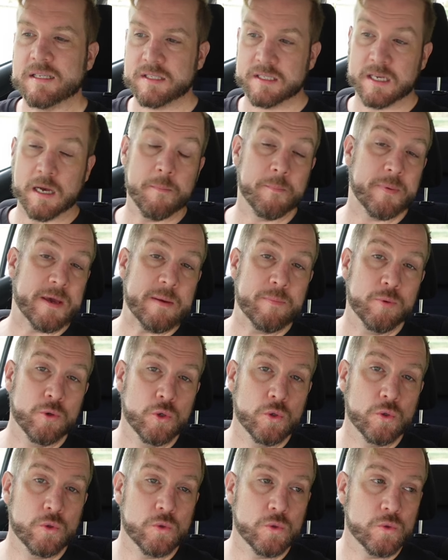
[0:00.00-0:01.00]
Some
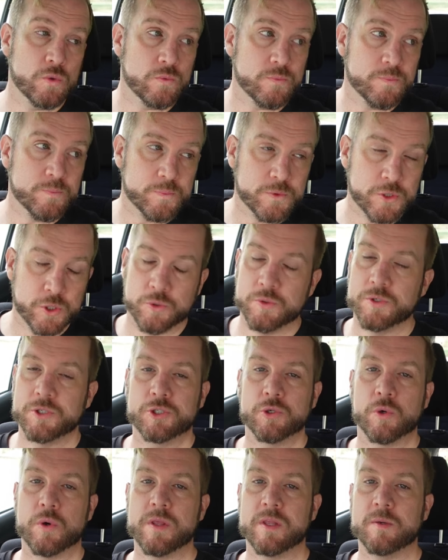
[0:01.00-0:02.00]
people do
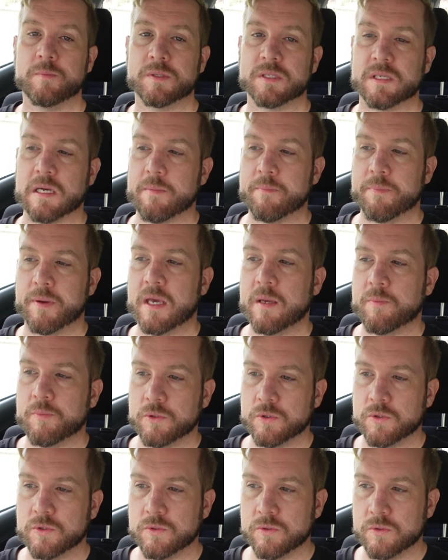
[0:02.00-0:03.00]
enjoy them, some
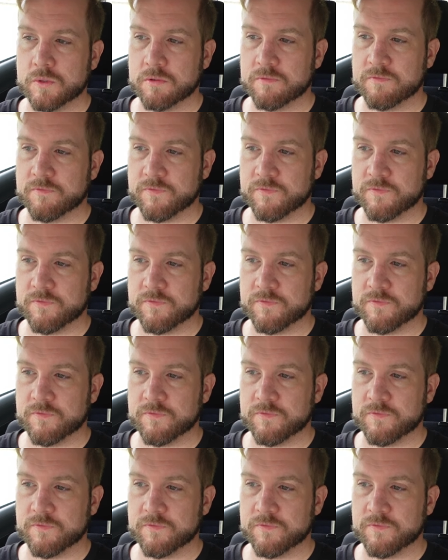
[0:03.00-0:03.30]
people